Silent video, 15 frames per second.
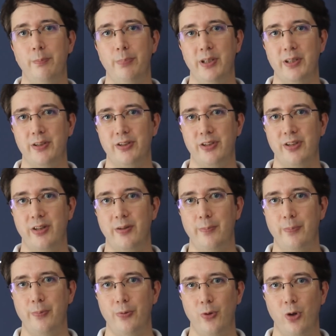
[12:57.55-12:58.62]
but the
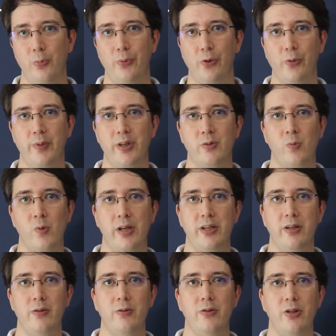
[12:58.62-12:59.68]
problem is when
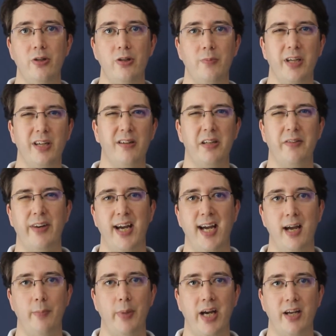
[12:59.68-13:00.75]
you do them in kind of a
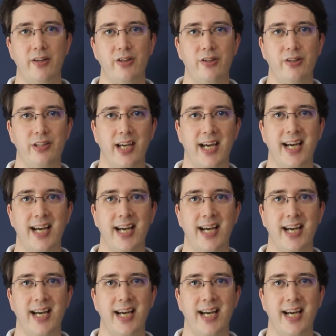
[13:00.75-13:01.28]
haphazard,